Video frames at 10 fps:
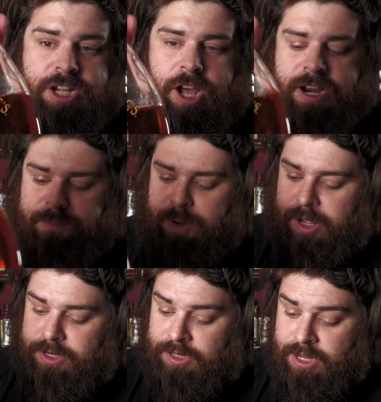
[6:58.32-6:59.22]
gotten a
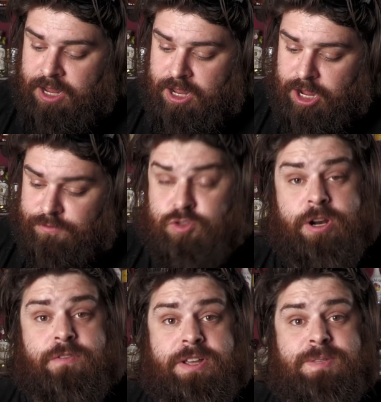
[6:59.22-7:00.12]
bottle of
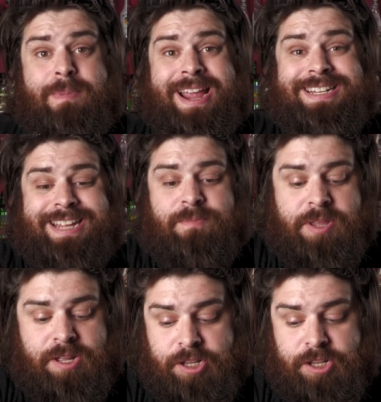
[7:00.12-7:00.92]
Trader Vic's macadamia